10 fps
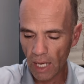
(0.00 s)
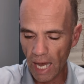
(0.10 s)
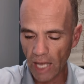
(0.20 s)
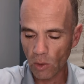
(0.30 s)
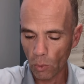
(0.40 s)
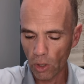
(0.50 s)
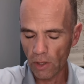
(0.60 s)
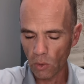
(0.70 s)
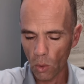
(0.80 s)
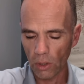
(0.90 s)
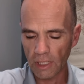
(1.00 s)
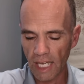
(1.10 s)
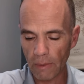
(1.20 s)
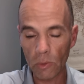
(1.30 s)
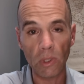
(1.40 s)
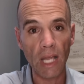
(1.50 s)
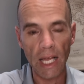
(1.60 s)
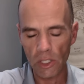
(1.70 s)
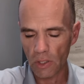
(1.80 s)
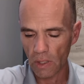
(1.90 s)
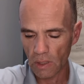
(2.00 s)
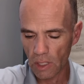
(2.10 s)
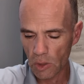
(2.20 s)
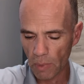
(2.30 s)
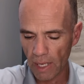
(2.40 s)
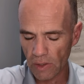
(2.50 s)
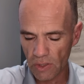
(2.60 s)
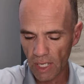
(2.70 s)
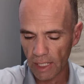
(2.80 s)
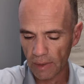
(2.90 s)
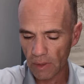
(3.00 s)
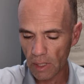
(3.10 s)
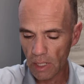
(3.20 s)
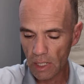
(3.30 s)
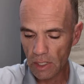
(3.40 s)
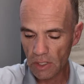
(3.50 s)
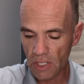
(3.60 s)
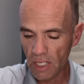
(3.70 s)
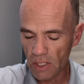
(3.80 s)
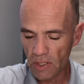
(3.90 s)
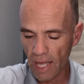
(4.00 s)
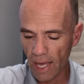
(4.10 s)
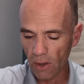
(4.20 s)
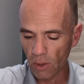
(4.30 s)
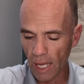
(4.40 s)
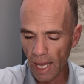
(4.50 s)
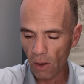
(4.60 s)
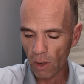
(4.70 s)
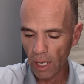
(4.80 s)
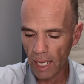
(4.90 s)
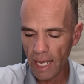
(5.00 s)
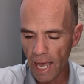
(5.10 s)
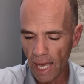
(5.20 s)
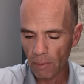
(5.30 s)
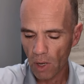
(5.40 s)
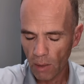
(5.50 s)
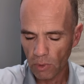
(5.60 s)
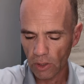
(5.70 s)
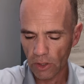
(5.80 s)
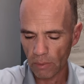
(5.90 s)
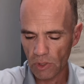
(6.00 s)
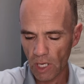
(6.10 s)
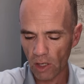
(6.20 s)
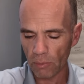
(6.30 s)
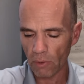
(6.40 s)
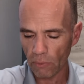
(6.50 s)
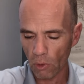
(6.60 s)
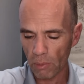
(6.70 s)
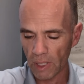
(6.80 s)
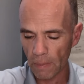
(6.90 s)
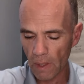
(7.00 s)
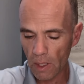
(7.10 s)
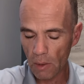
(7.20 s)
And the word of the Lord came to Elisha the Tishbite, saying, Seest thou how Ahab humbleth himself before me?